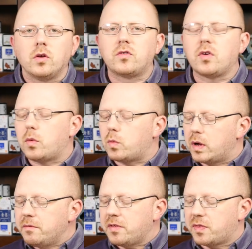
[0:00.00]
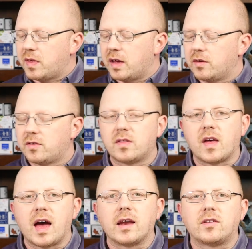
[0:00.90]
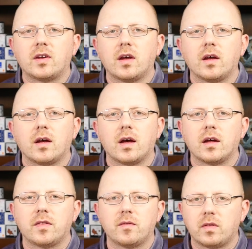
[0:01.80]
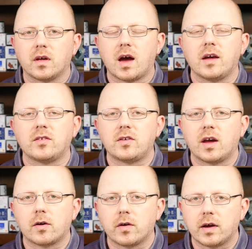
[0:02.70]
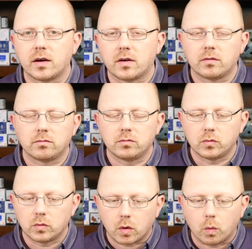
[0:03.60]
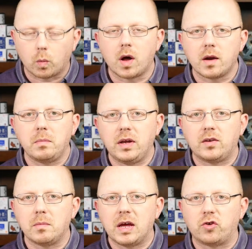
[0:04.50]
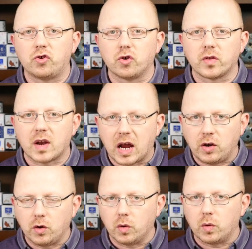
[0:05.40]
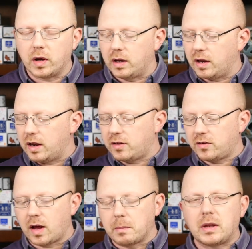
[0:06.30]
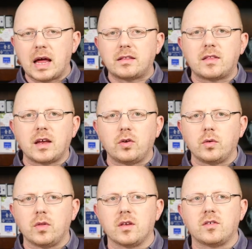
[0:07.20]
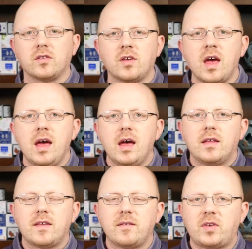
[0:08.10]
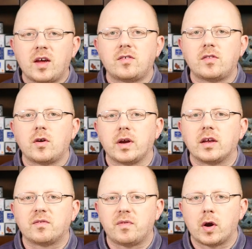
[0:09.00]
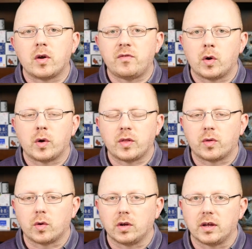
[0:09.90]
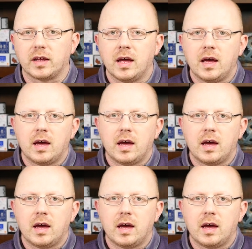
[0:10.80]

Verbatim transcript: So one of the things that the guys at Tekker Ink wanted me to make sure that I knew, and I'm glad that they do this, is they've tested their inks very, very thoroughly.